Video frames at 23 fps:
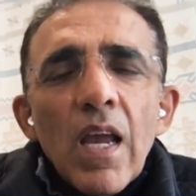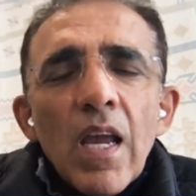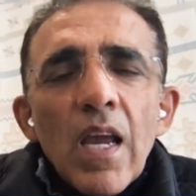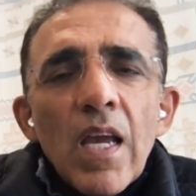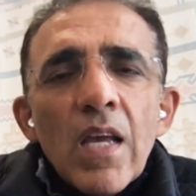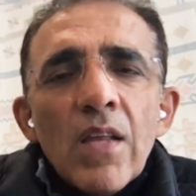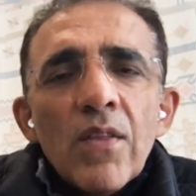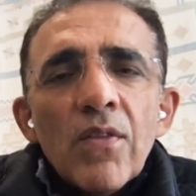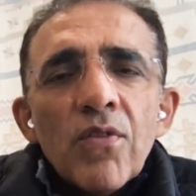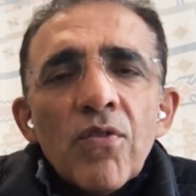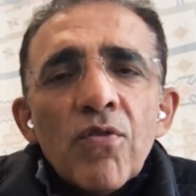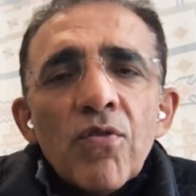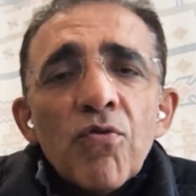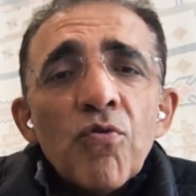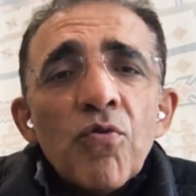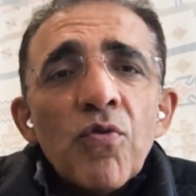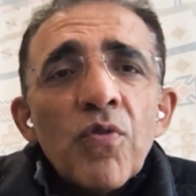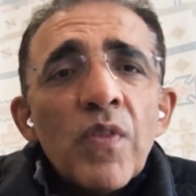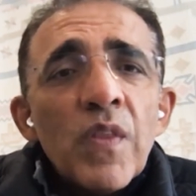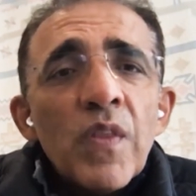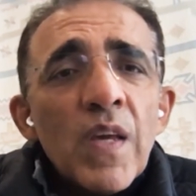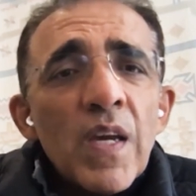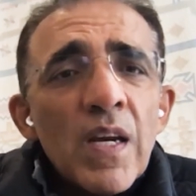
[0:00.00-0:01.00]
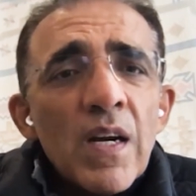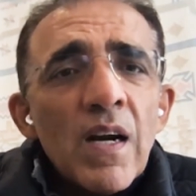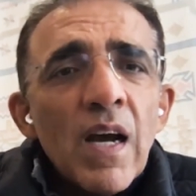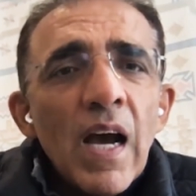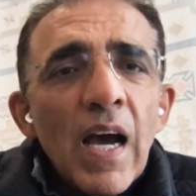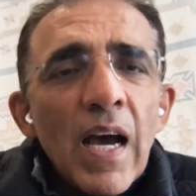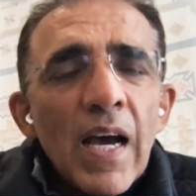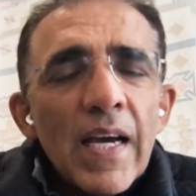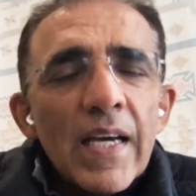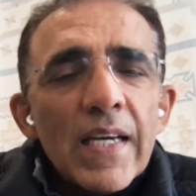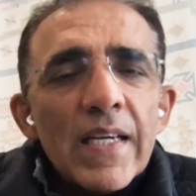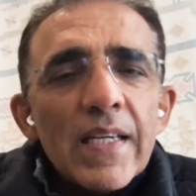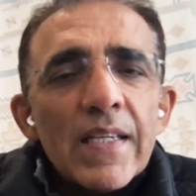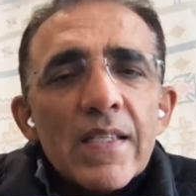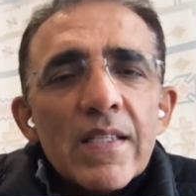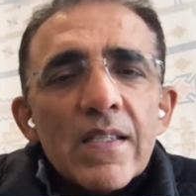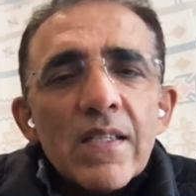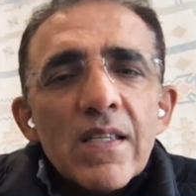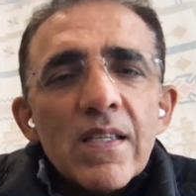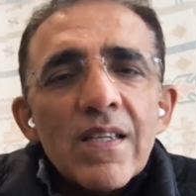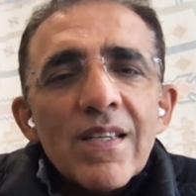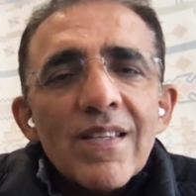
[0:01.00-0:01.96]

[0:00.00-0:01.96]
And through their eyes